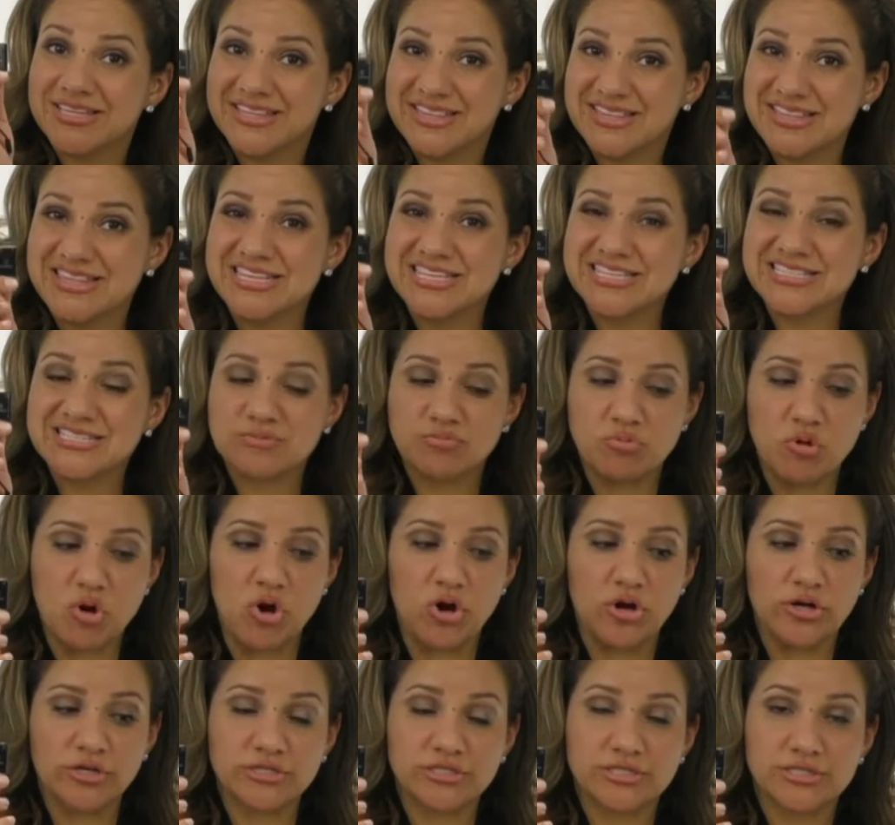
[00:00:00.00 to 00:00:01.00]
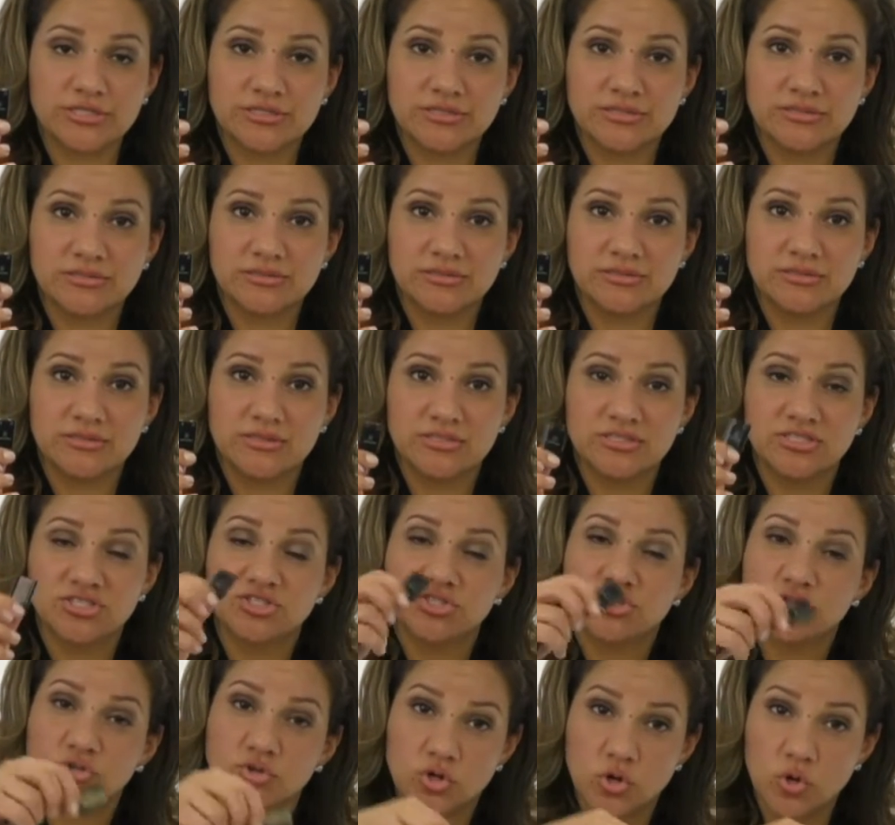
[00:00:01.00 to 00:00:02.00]
this part
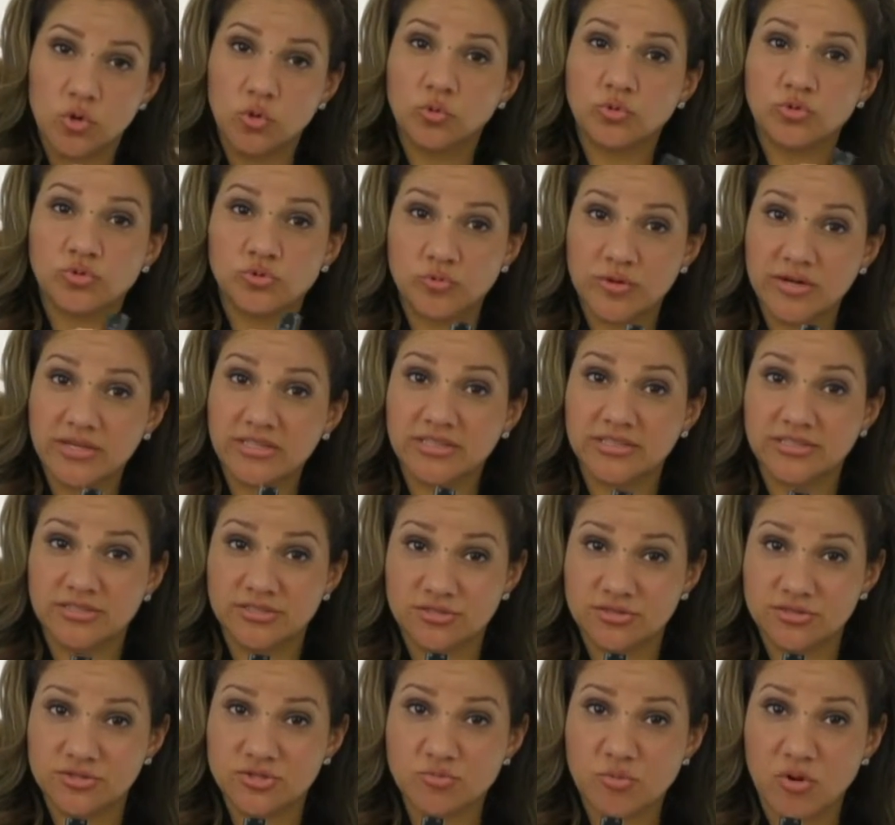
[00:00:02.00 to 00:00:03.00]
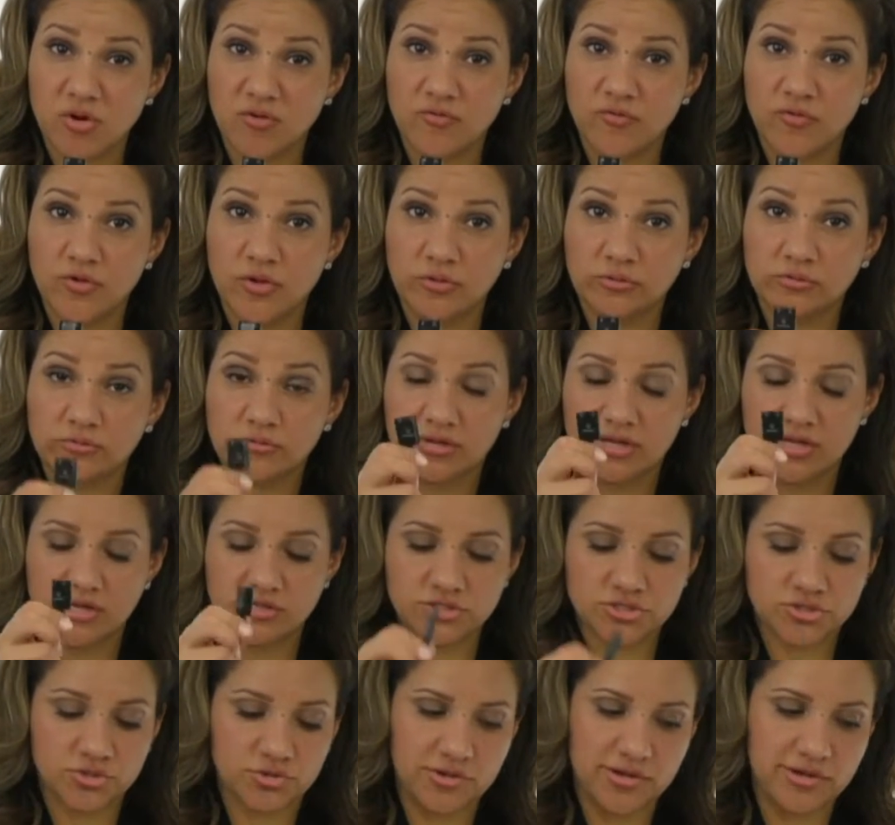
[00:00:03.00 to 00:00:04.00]
to go directly into the smartphone. I'll
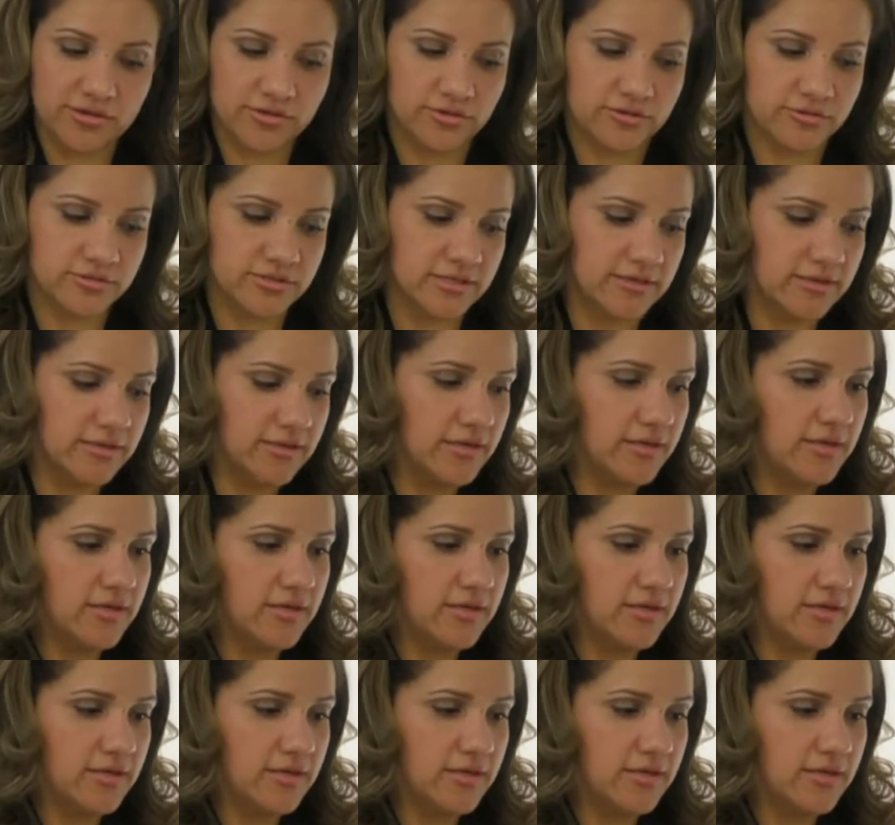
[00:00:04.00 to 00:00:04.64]
show you how to use it.